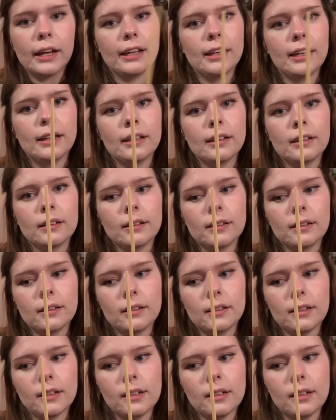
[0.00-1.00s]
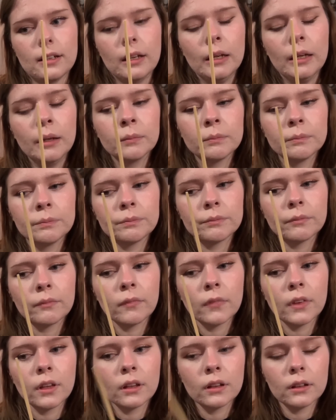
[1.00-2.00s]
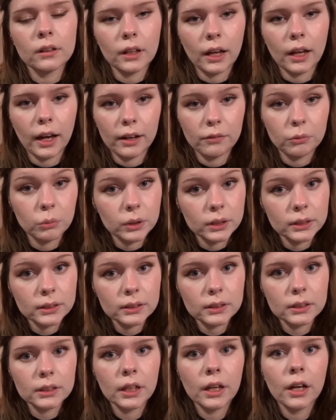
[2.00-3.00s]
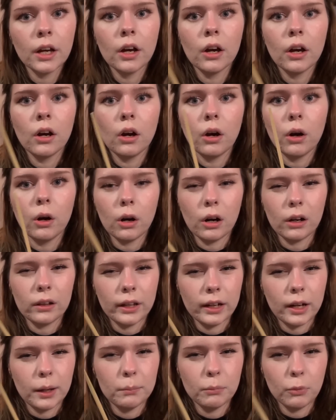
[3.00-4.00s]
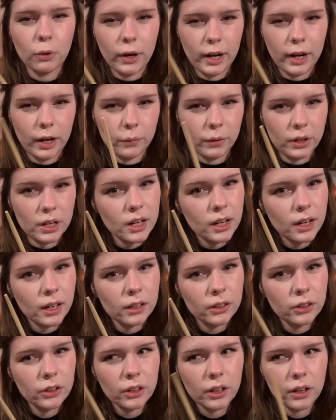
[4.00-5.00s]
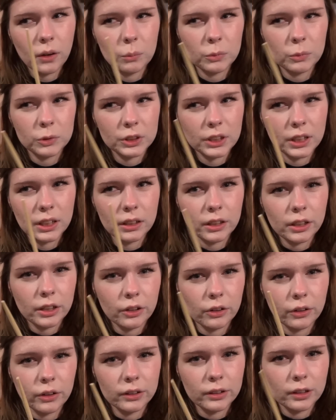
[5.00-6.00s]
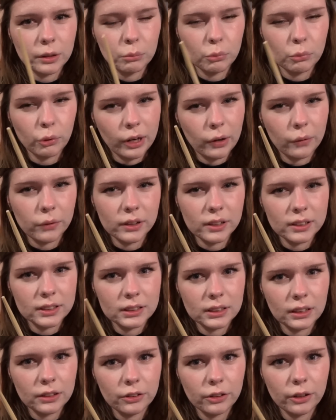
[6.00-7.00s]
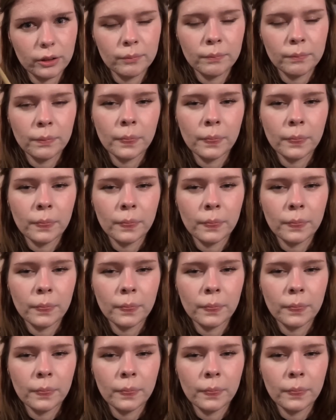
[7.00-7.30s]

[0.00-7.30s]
and the live ones are like a browny color, almost clear and then brown in the center.